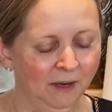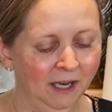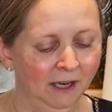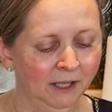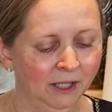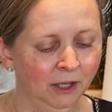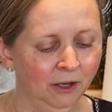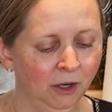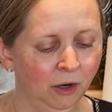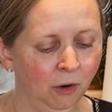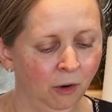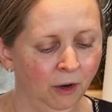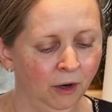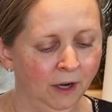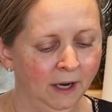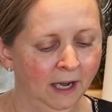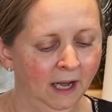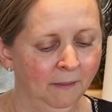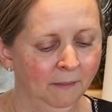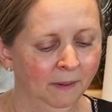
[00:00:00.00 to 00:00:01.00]
here's our 1/4
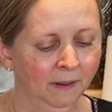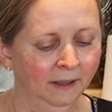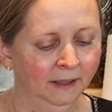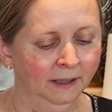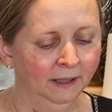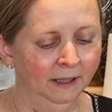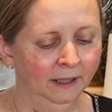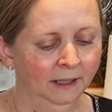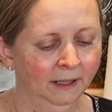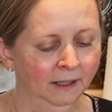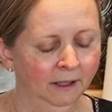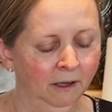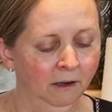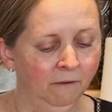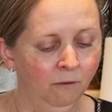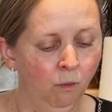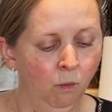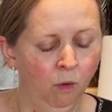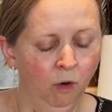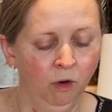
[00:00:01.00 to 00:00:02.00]
cup
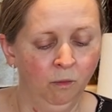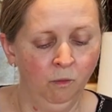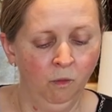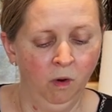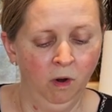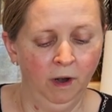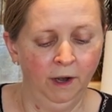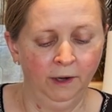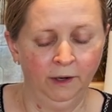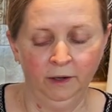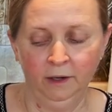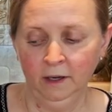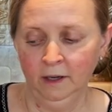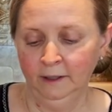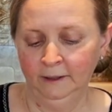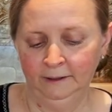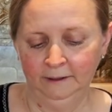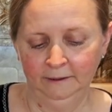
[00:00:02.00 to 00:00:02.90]
of warm water